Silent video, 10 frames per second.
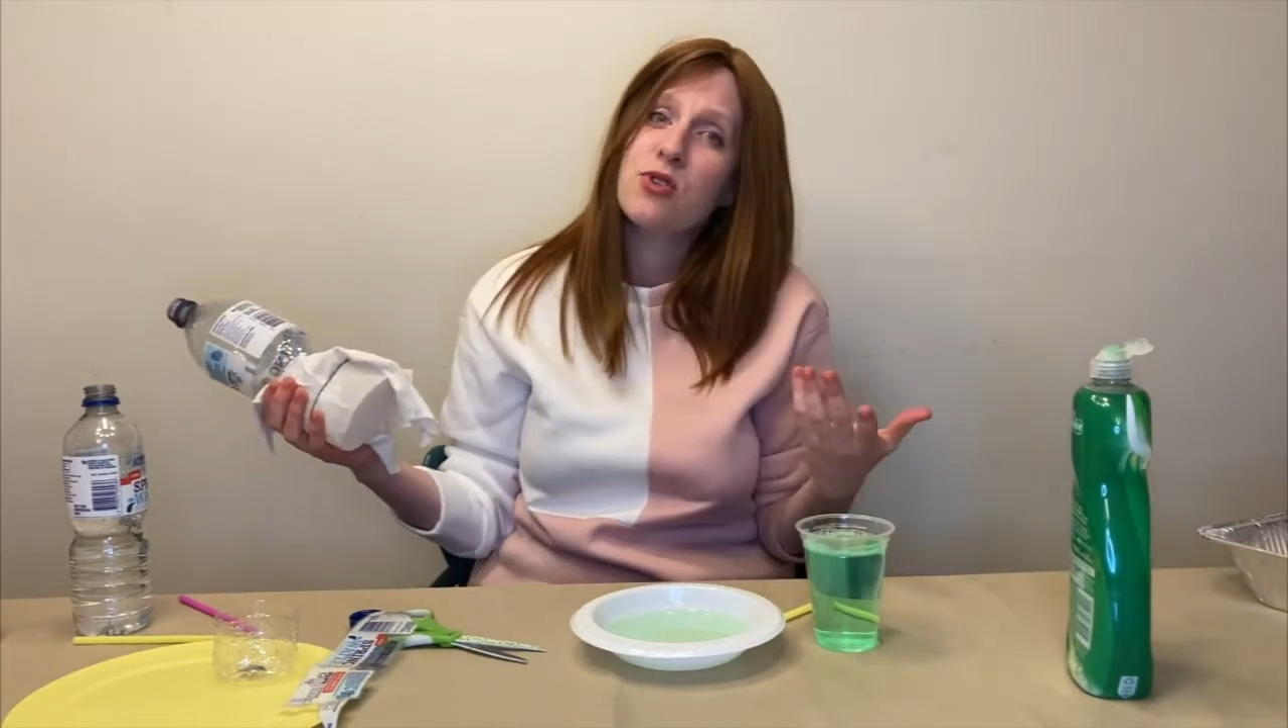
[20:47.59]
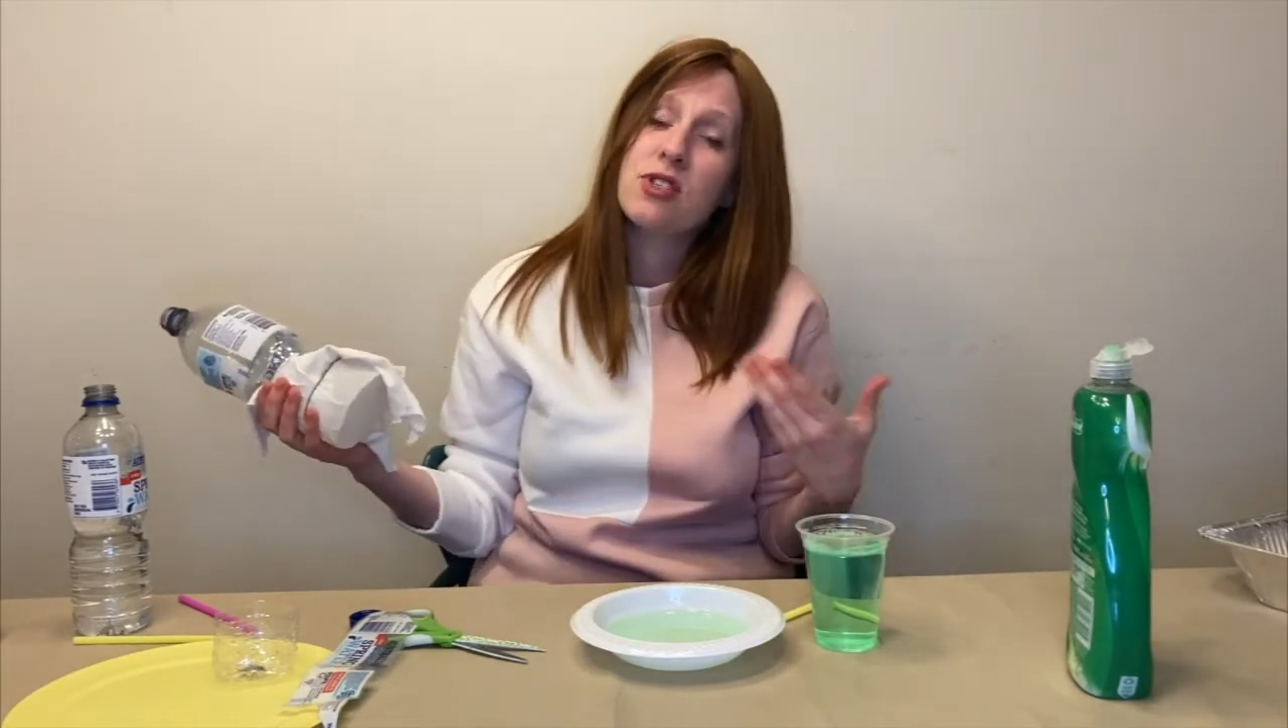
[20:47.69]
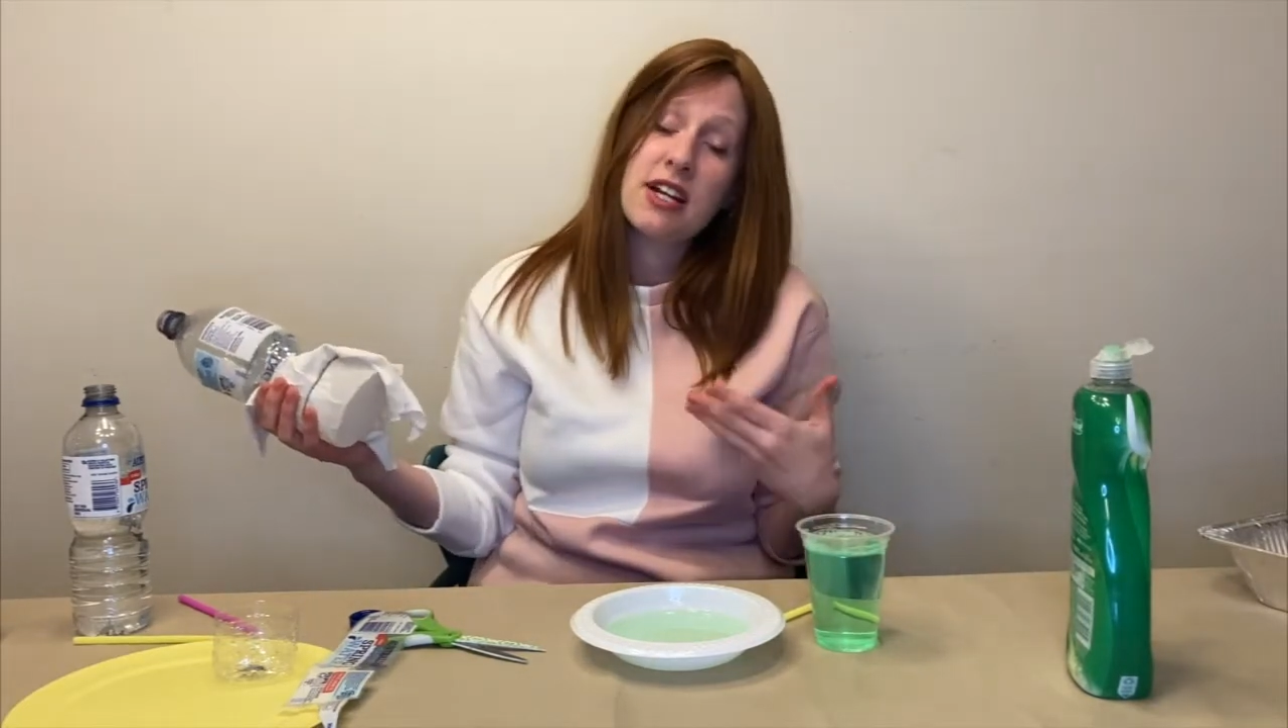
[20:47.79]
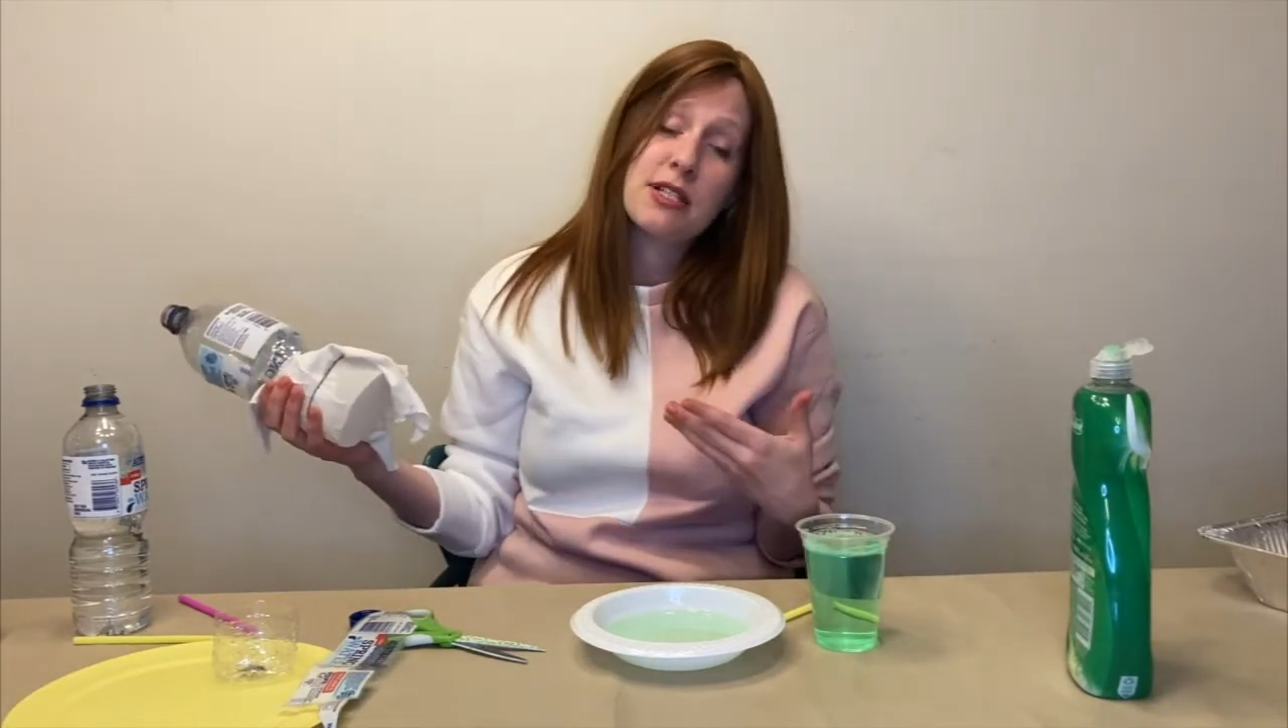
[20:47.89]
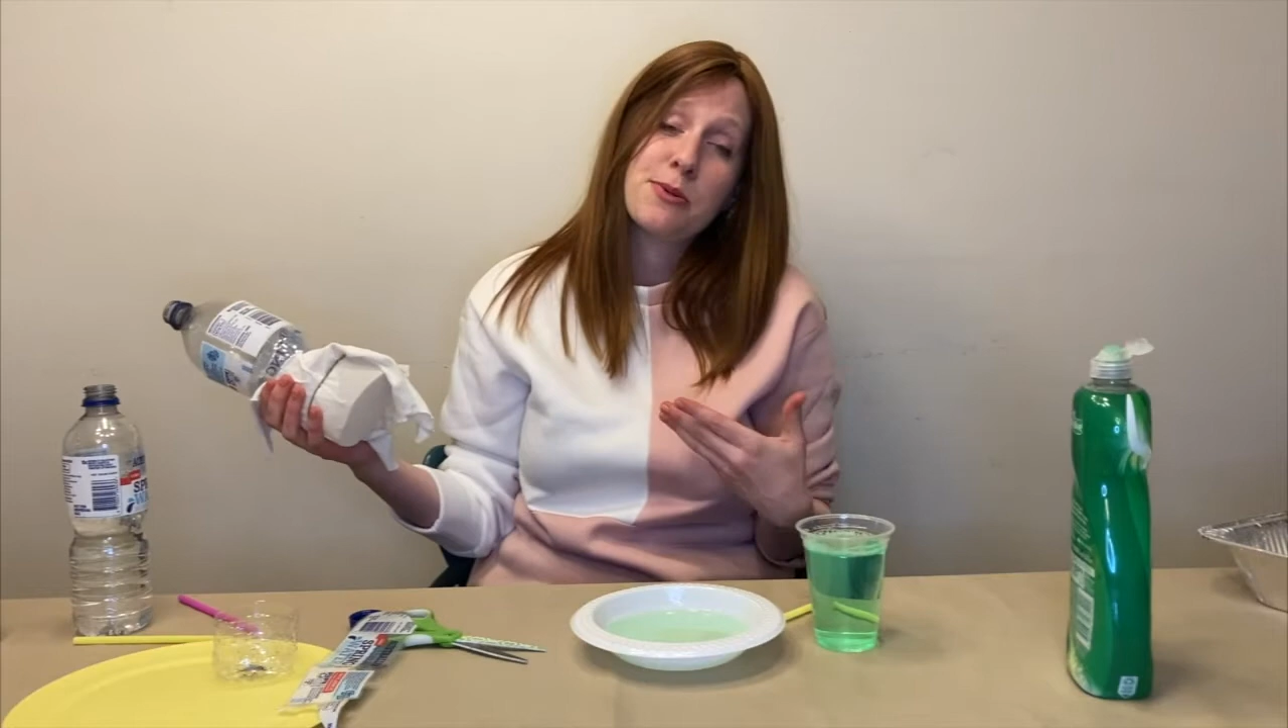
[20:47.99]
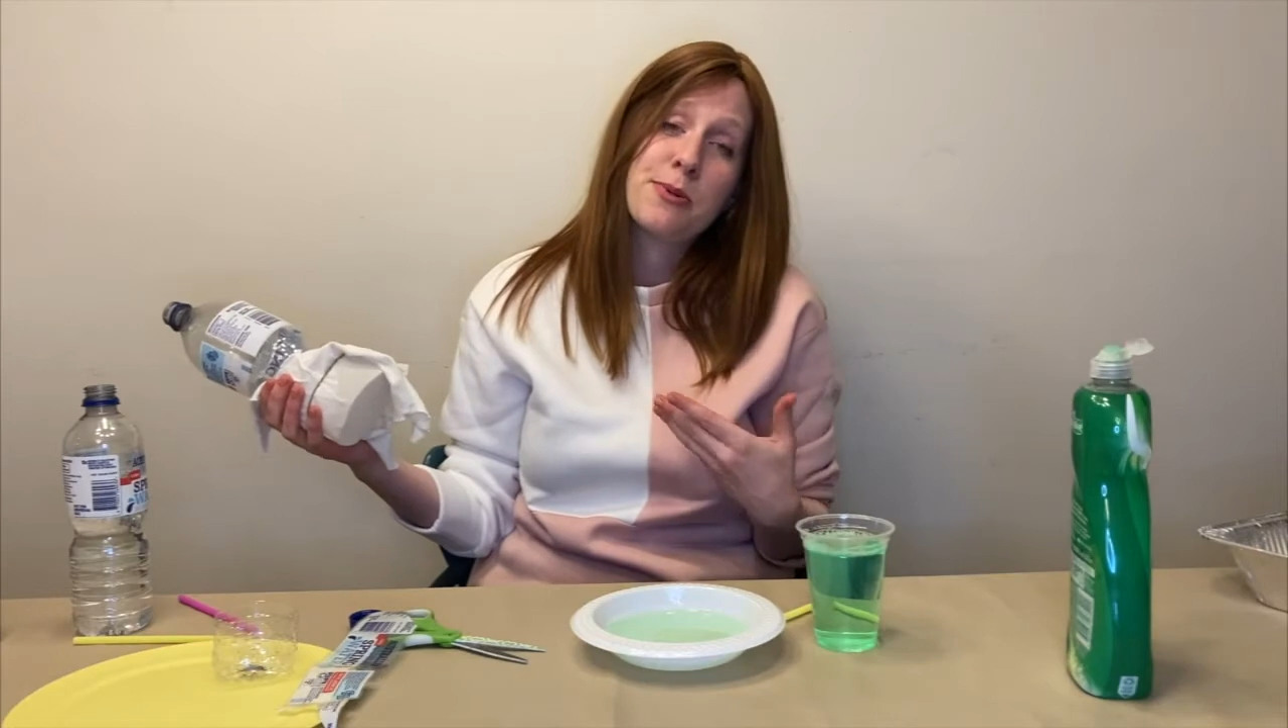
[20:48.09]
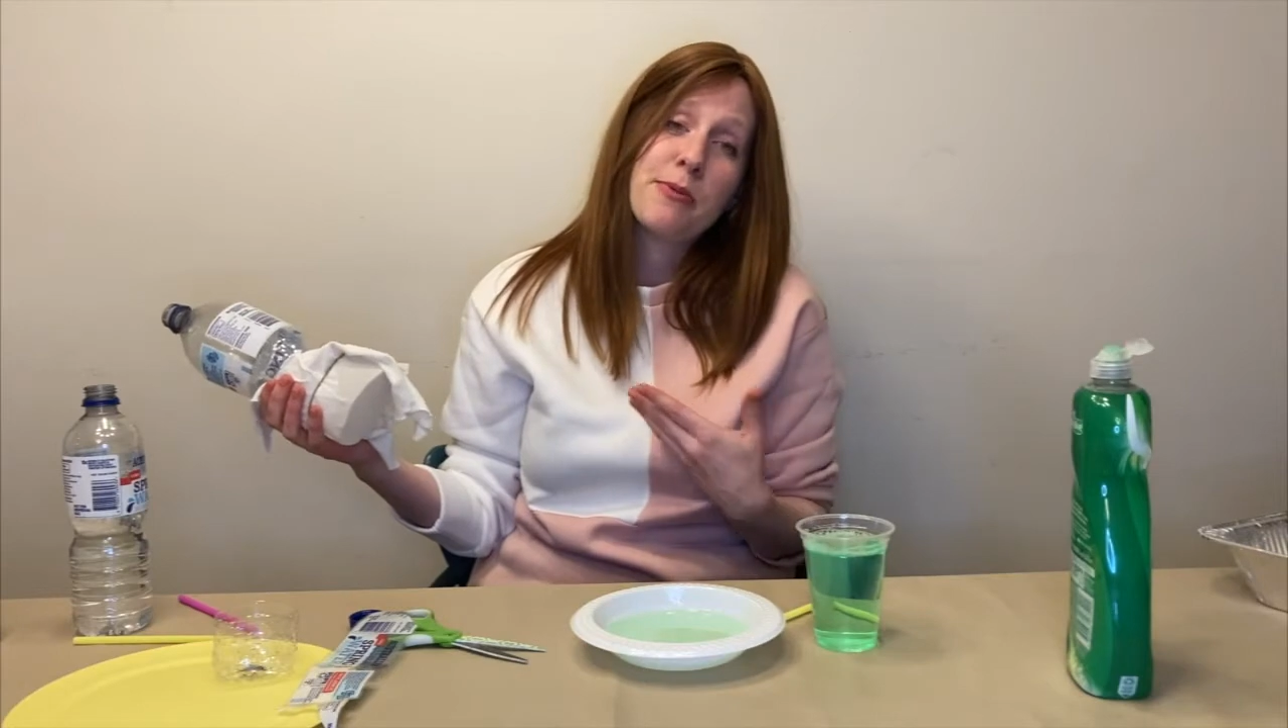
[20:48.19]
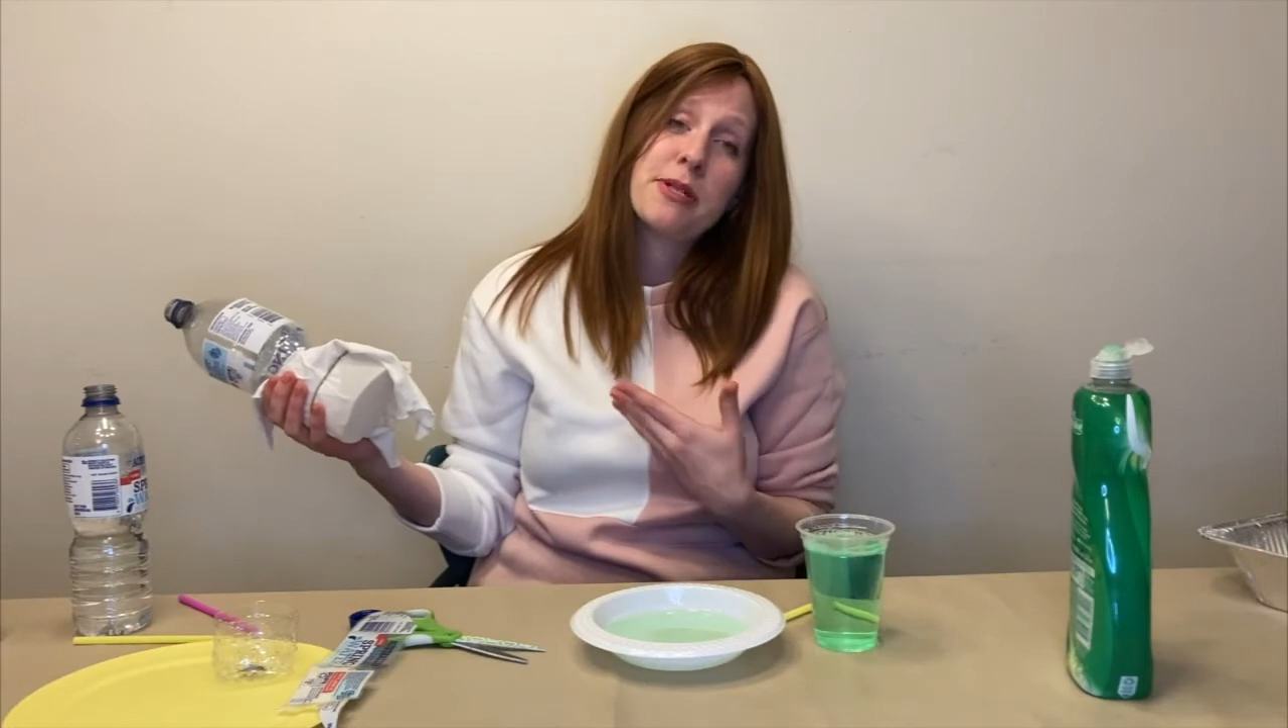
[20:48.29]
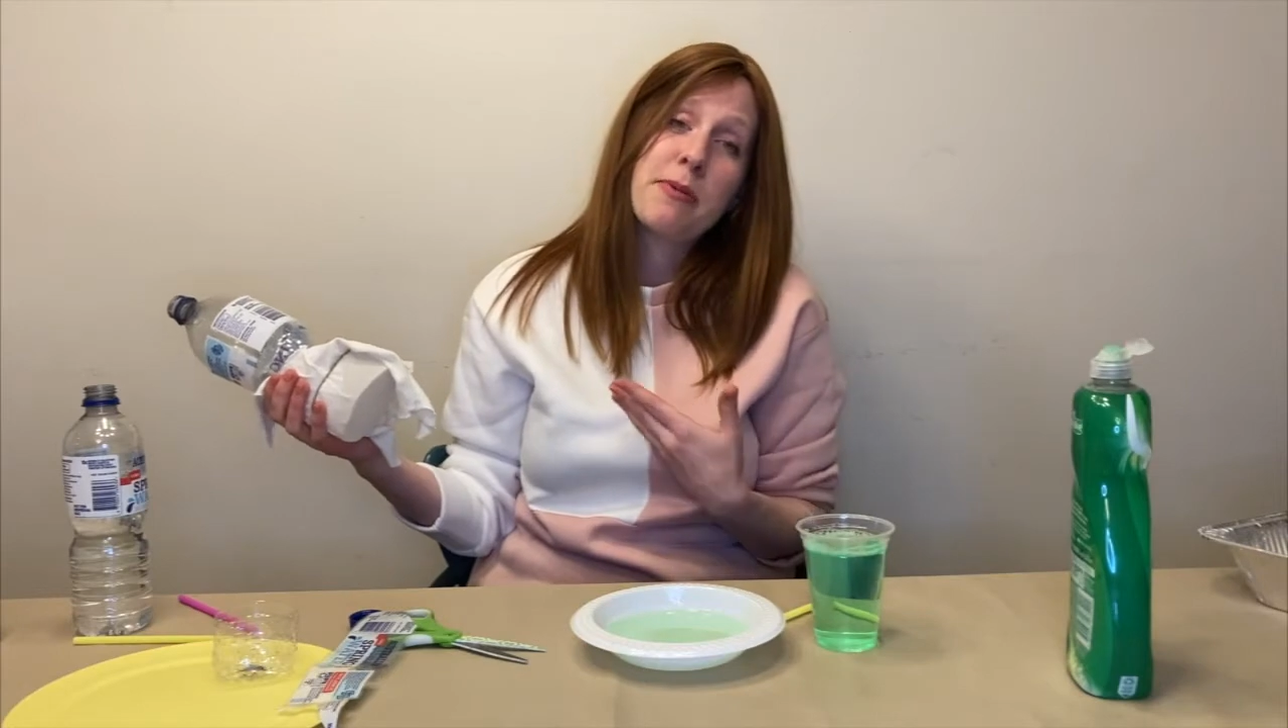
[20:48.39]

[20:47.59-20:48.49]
science experiments